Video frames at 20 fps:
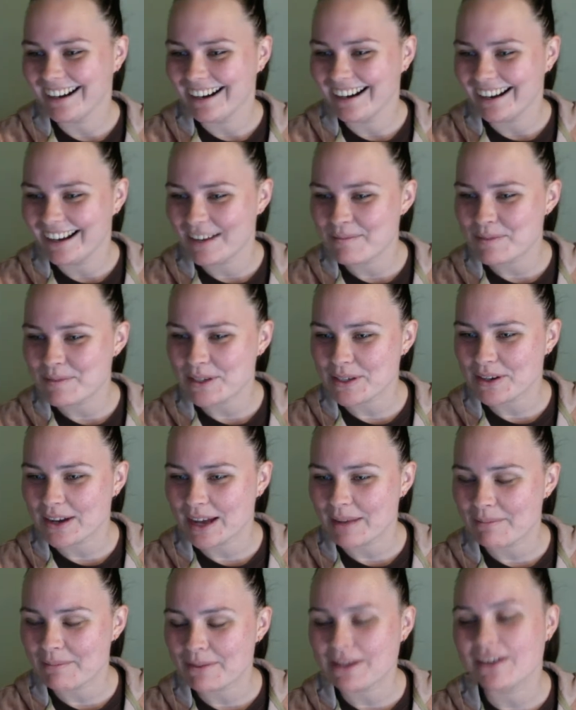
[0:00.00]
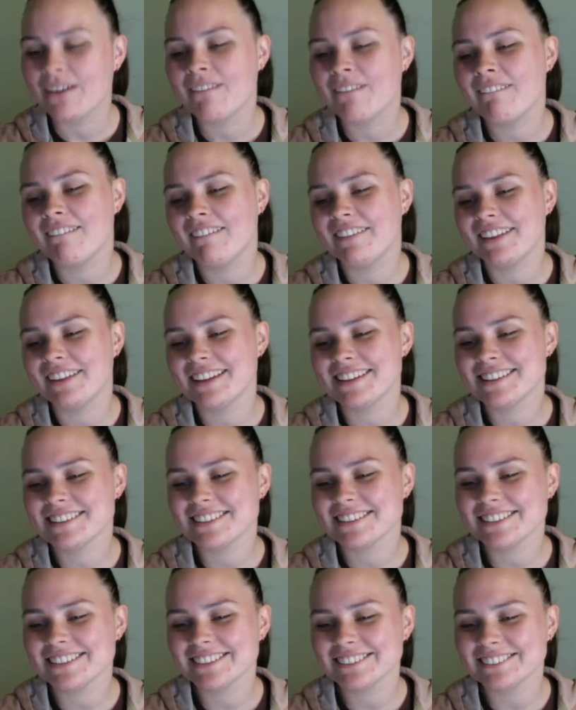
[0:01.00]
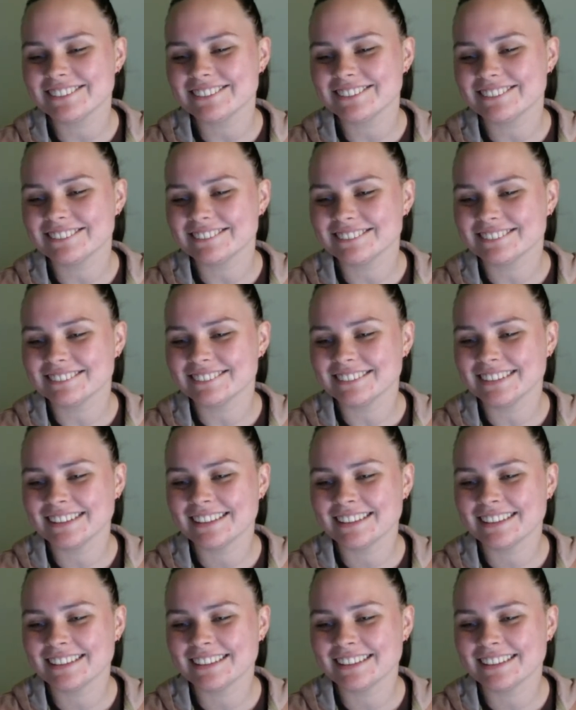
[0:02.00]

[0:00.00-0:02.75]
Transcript: I'm so happy. Oh, that's so cool.